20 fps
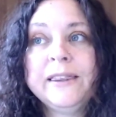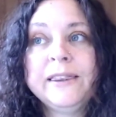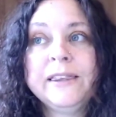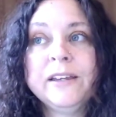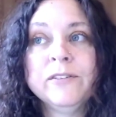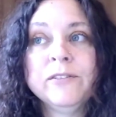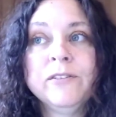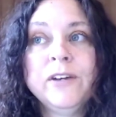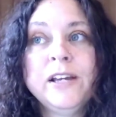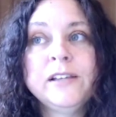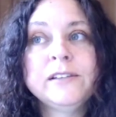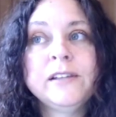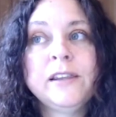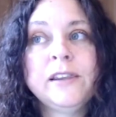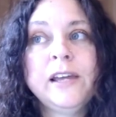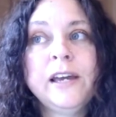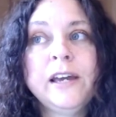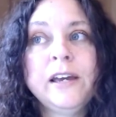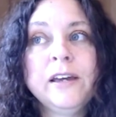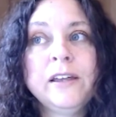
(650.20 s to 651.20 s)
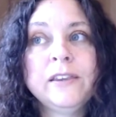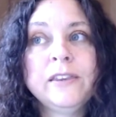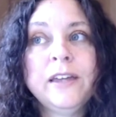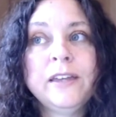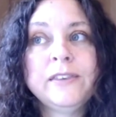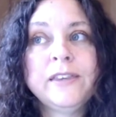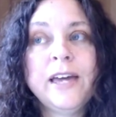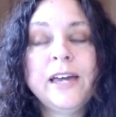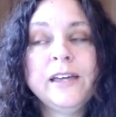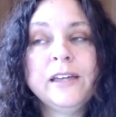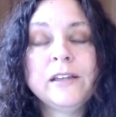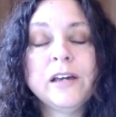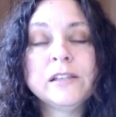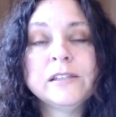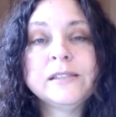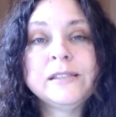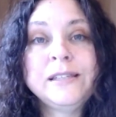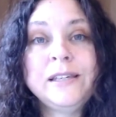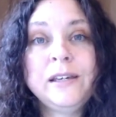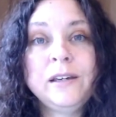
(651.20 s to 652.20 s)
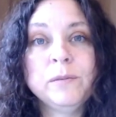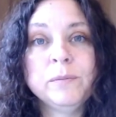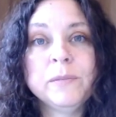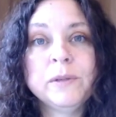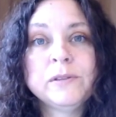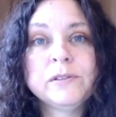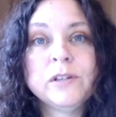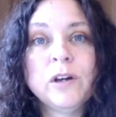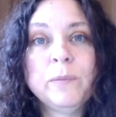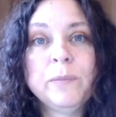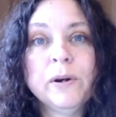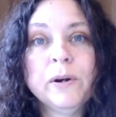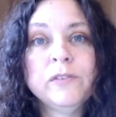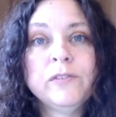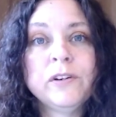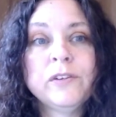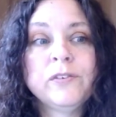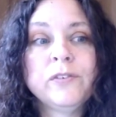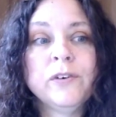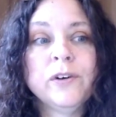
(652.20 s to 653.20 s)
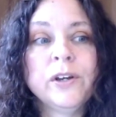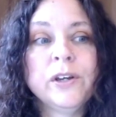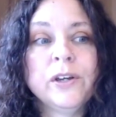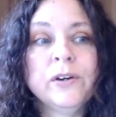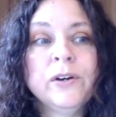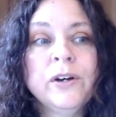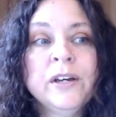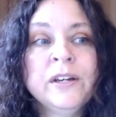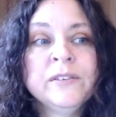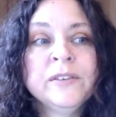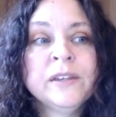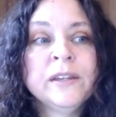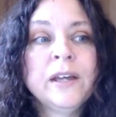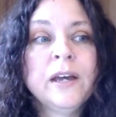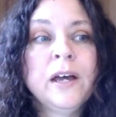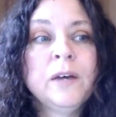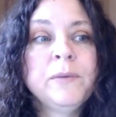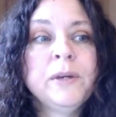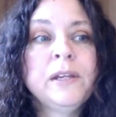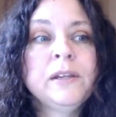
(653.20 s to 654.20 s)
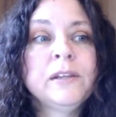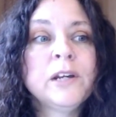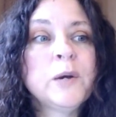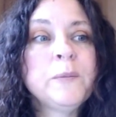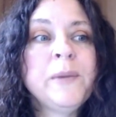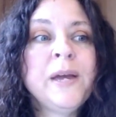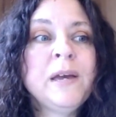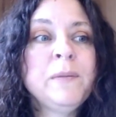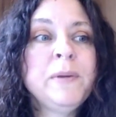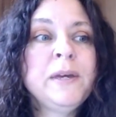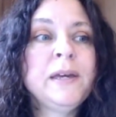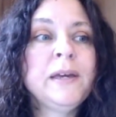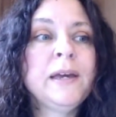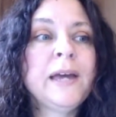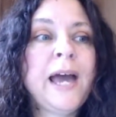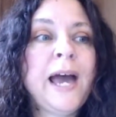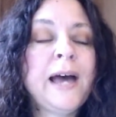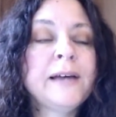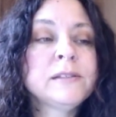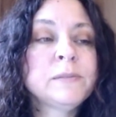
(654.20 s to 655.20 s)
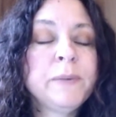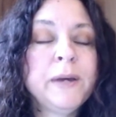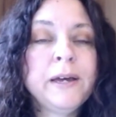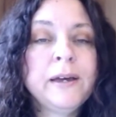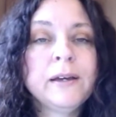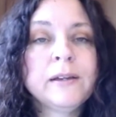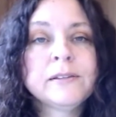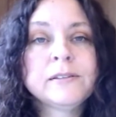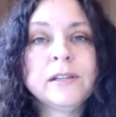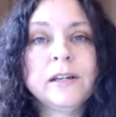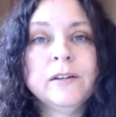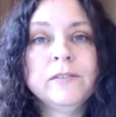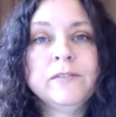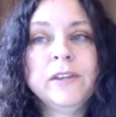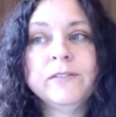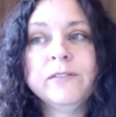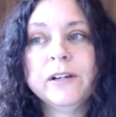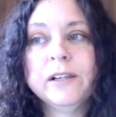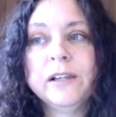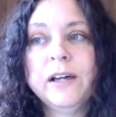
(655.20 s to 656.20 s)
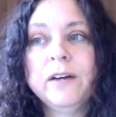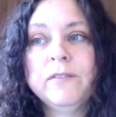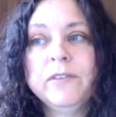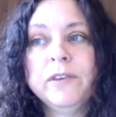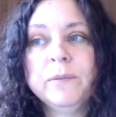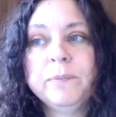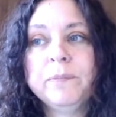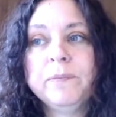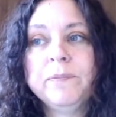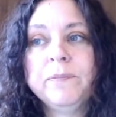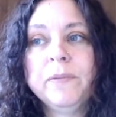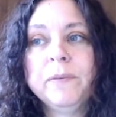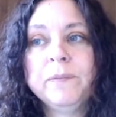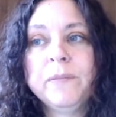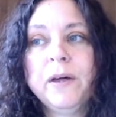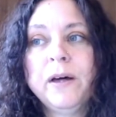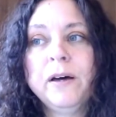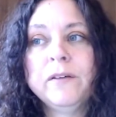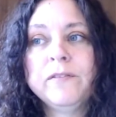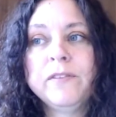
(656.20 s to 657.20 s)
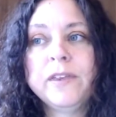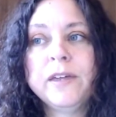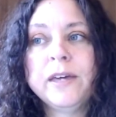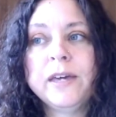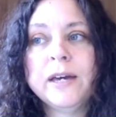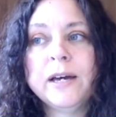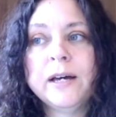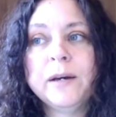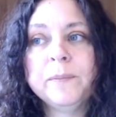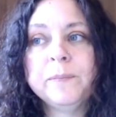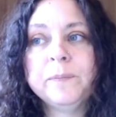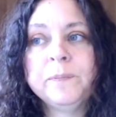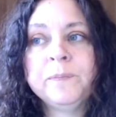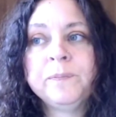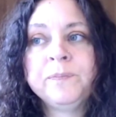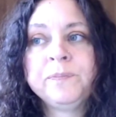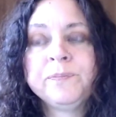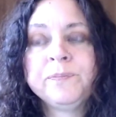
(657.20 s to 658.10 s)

the reason they, that they seem so perfect for you, I mean, there may be aspects of the real, of the, of the, um,